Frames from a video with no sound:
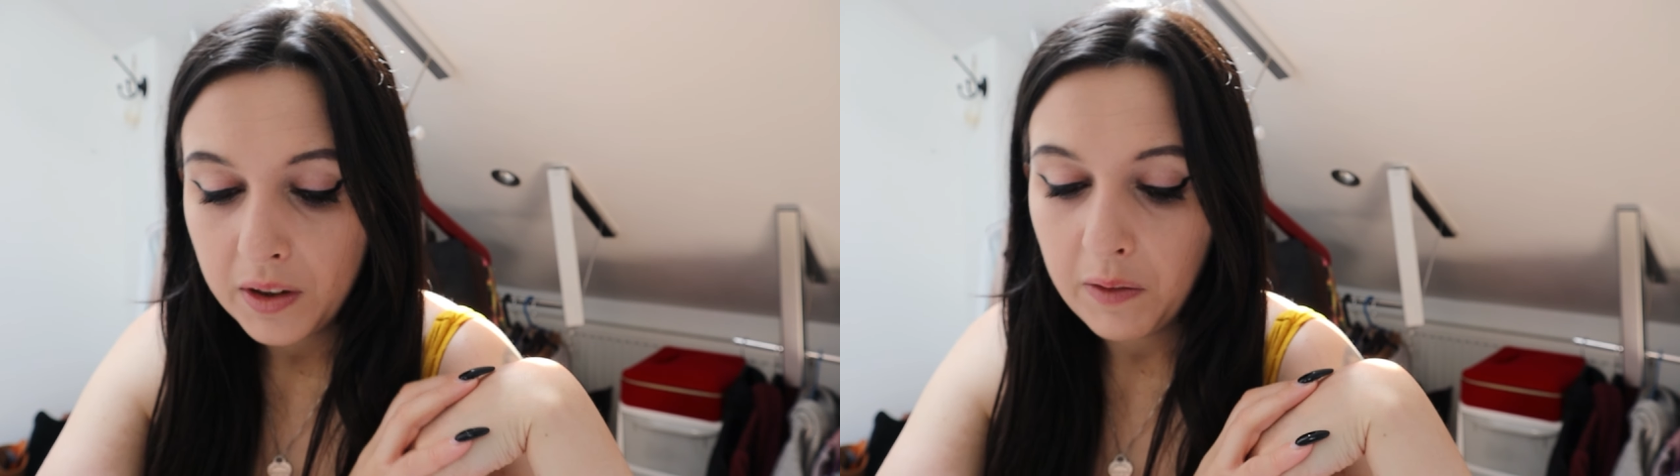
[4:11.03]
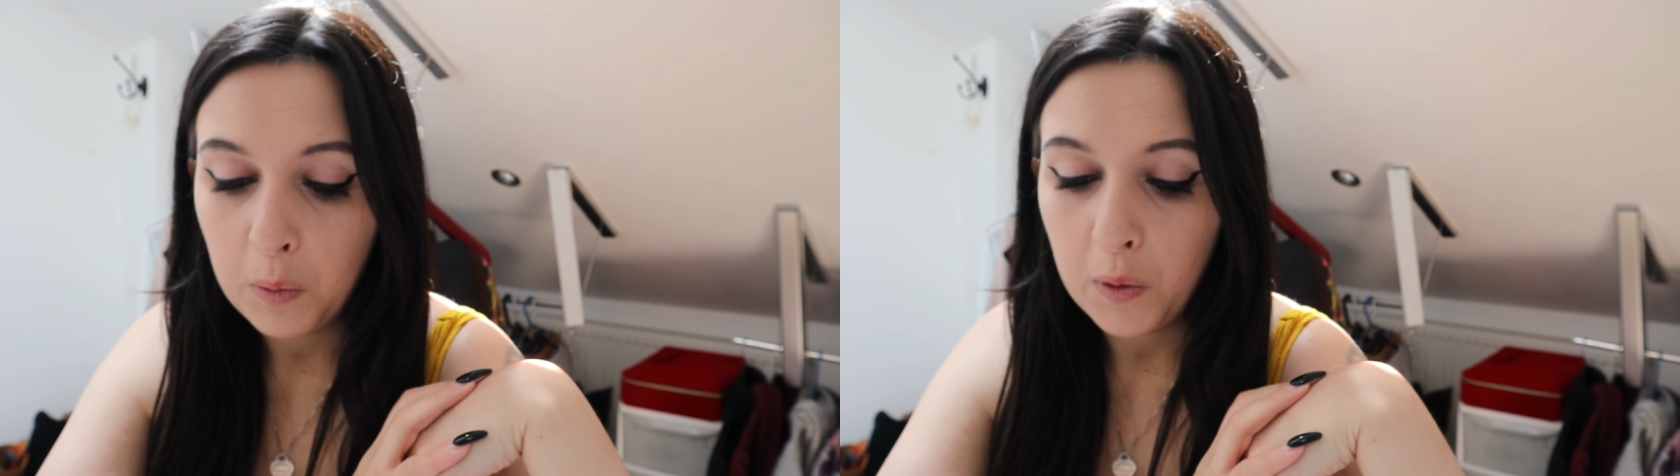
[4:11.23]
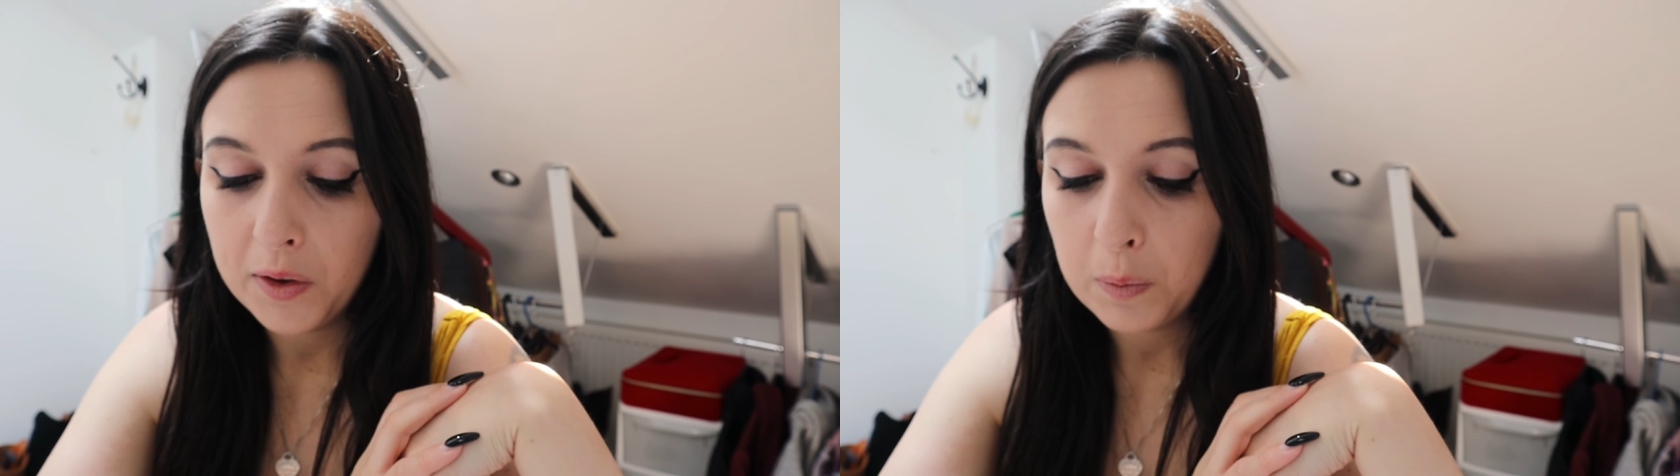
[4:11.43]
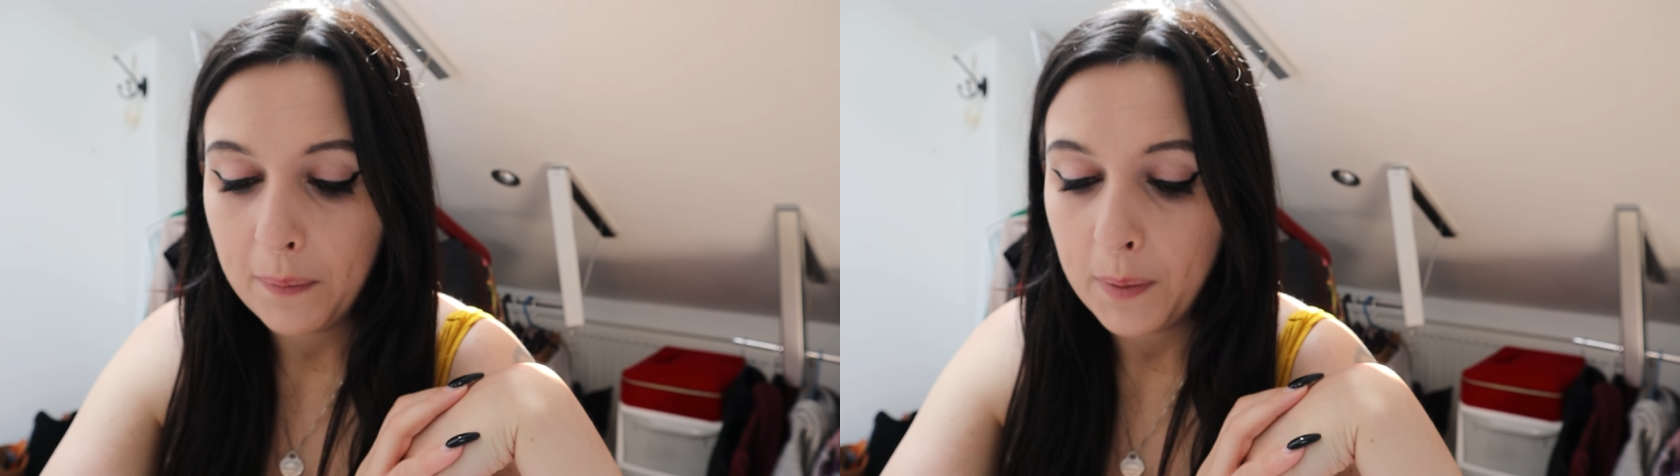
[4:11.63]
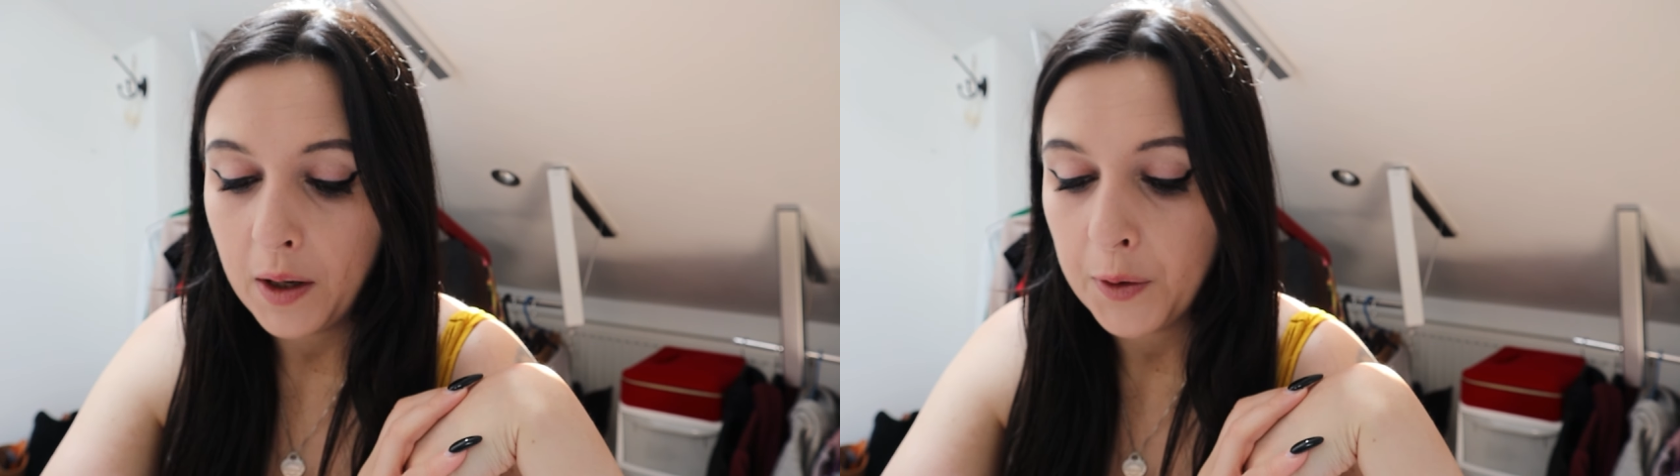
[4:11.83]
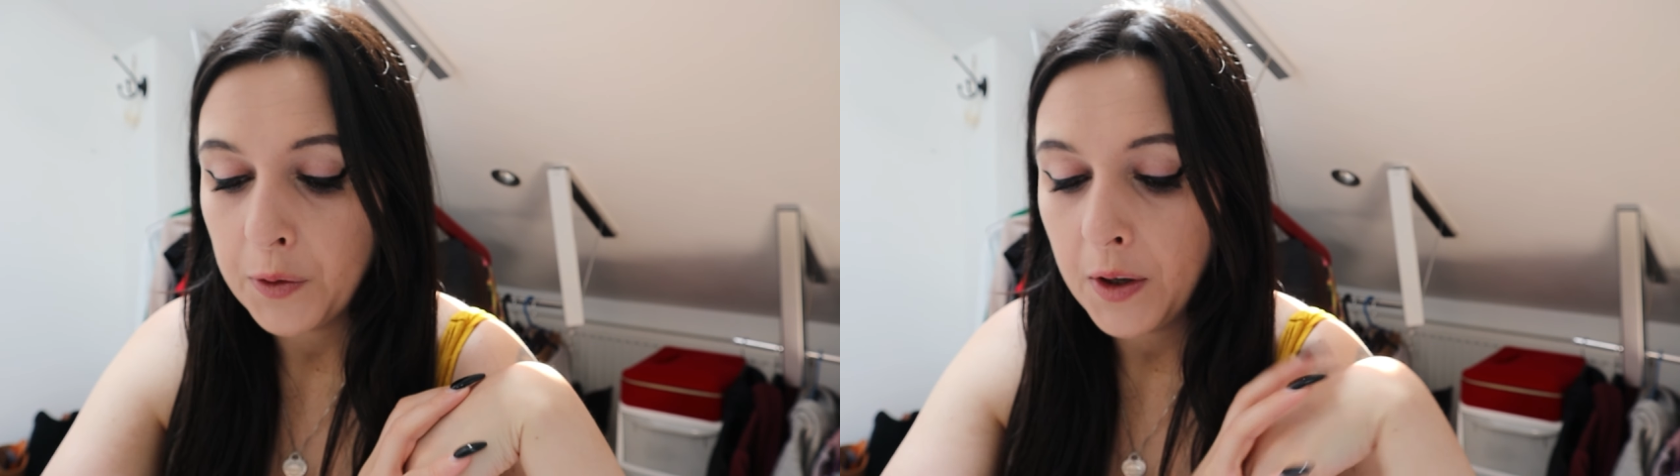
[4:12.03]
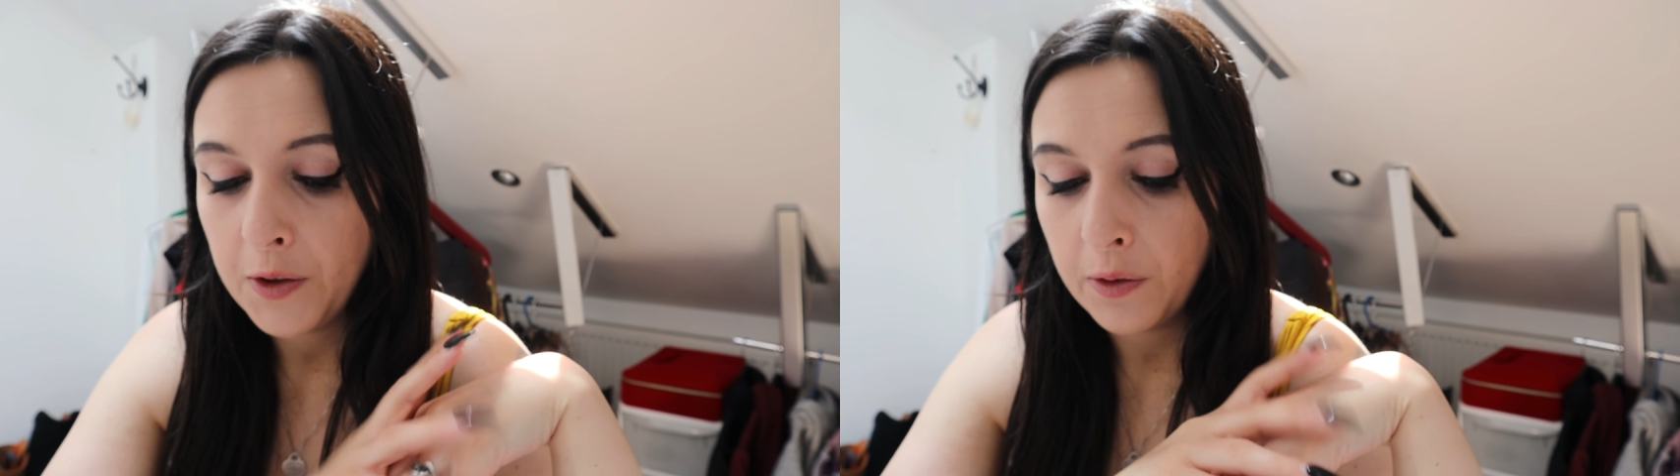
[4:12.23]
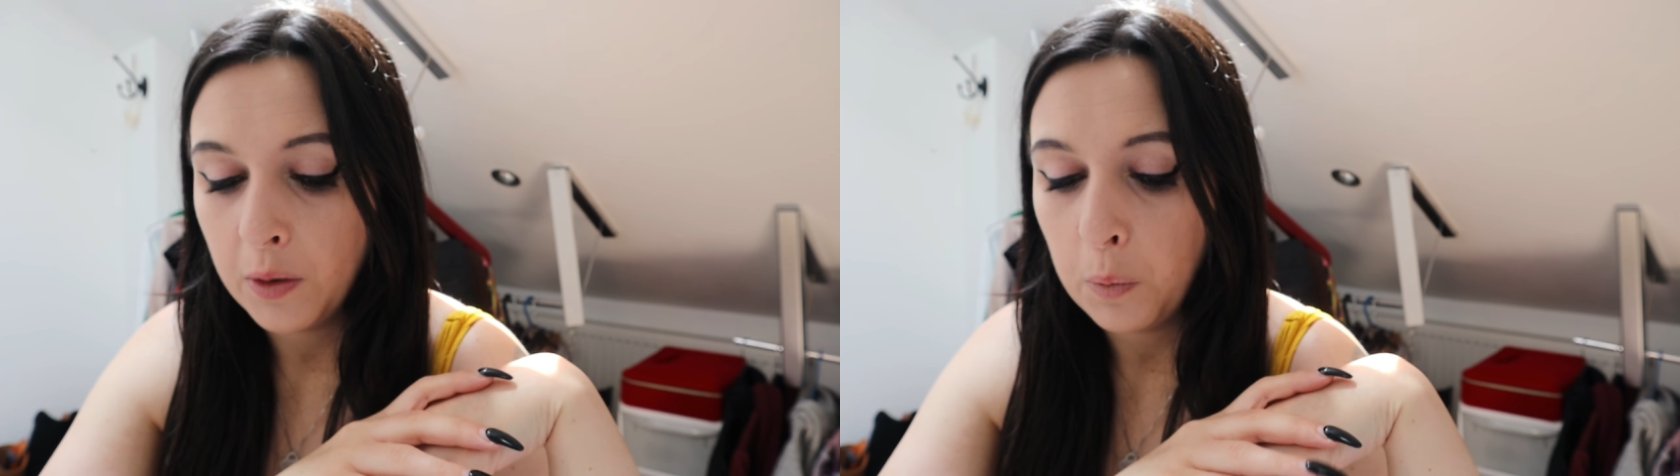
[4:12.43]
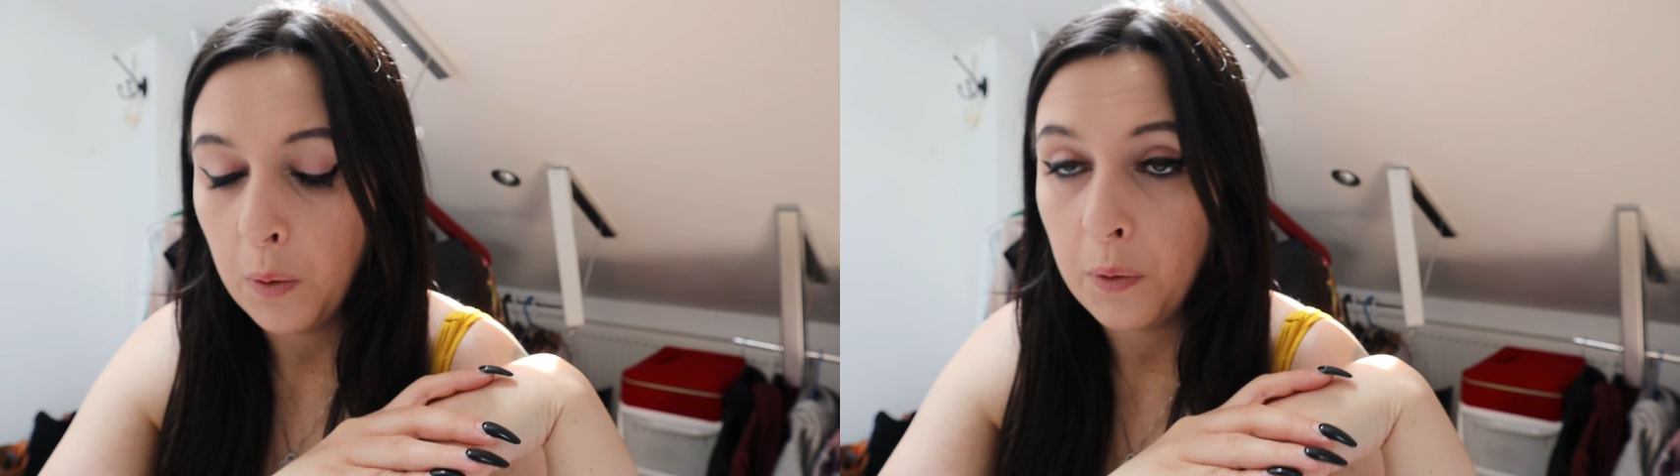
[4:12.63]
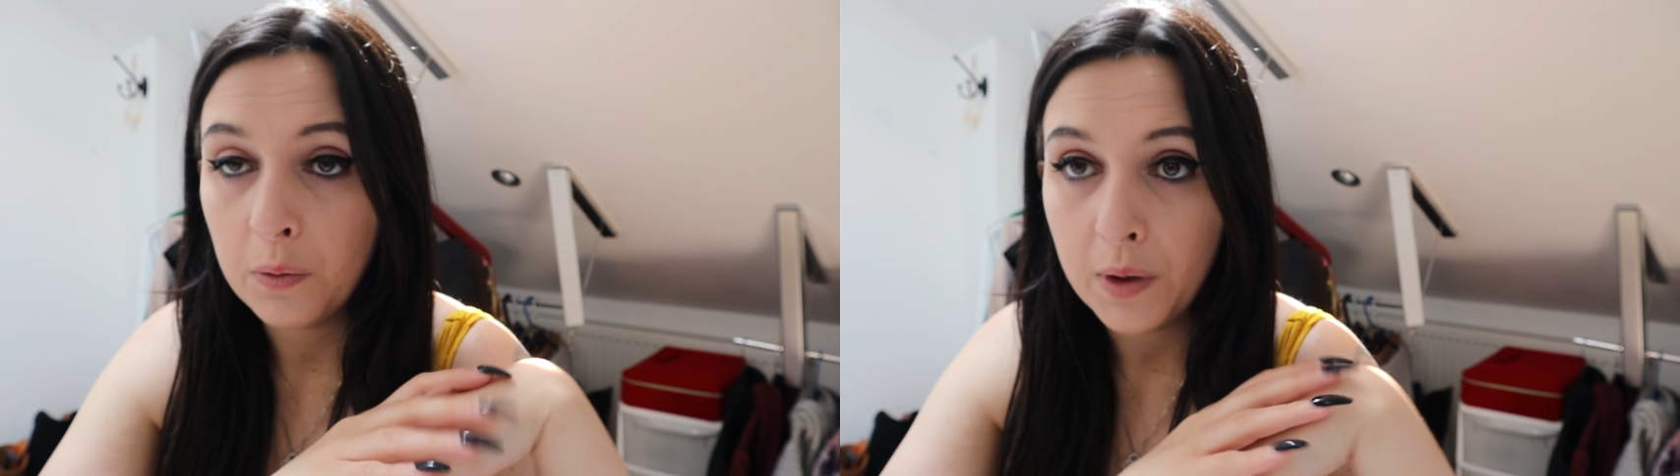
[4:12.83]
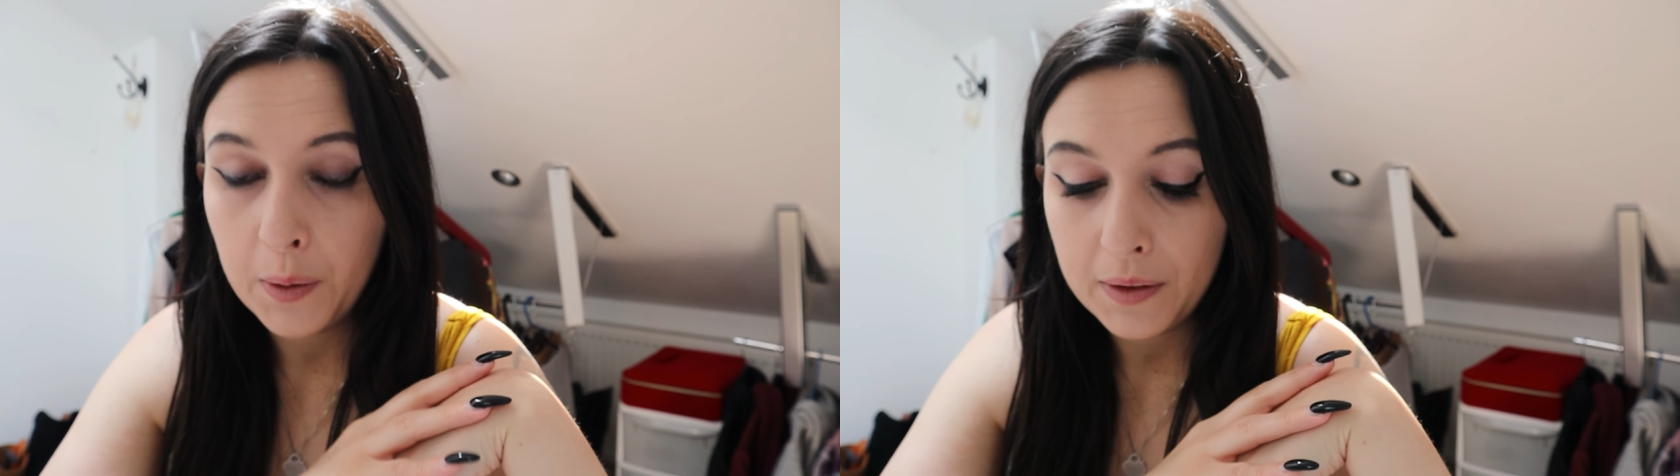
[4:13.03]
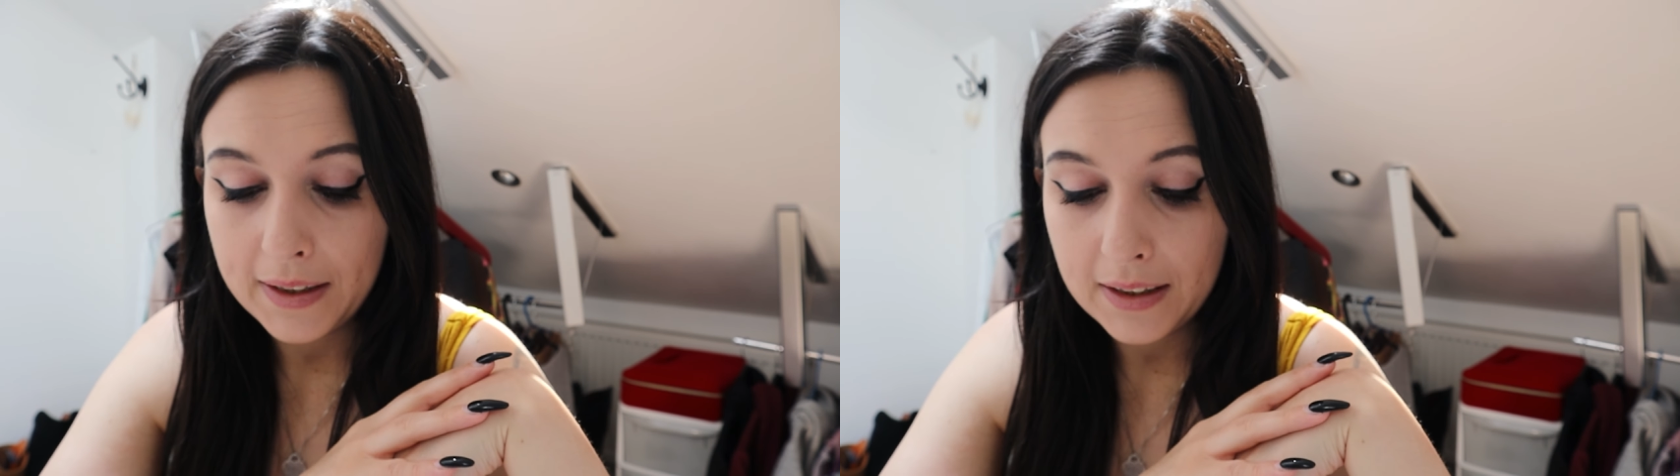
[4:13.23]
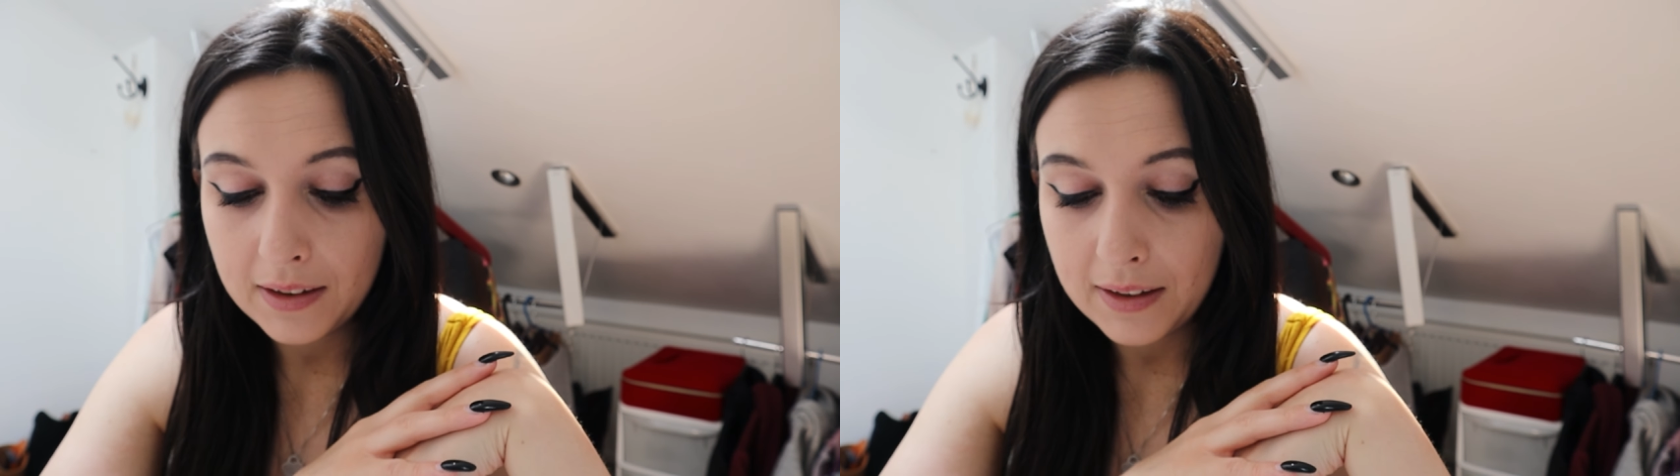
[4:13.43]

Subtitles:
civil war swept the country during the War of the Roses.